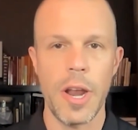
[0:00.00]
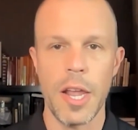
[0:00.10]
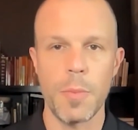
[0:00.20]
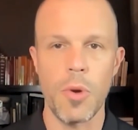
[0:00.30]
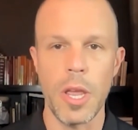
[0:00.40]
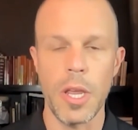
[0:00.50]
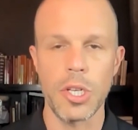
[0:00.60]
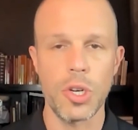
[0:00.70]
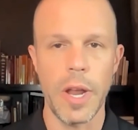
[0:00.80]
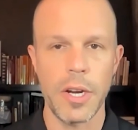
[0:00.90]
Adam Wright,
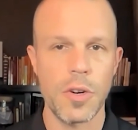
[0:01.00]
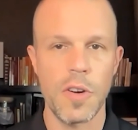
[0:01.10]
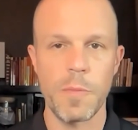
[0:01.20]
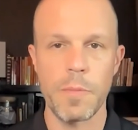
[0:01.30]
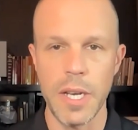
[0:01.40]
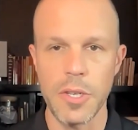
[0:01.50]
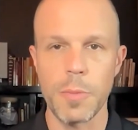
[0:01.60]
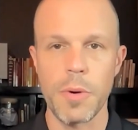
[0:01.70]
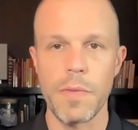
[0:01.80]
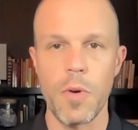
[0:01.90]
Director of
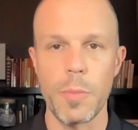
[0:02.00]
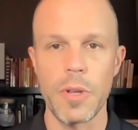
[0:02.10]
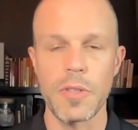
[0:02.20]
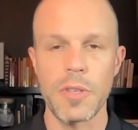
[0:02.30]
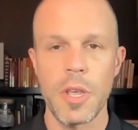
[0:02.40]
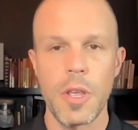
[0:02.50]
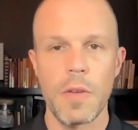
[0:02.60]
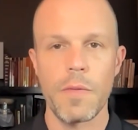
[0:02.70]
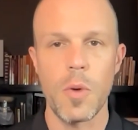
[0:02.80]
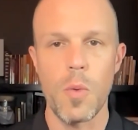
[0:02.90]
Mental Performance
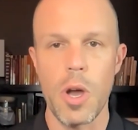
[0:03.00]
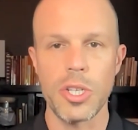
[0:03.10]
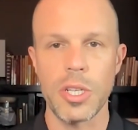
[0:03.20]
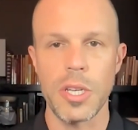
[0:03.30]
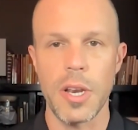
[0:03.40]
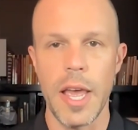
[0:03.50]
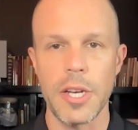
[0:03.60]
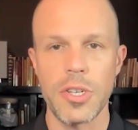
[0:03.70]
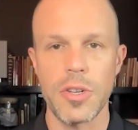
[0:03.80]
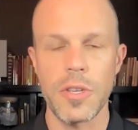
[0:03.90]
for the Washington
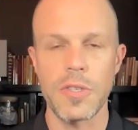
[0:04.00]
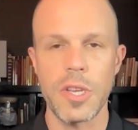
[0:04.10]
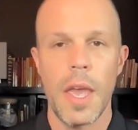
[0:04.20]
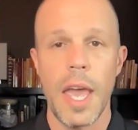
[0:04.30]
Nationals.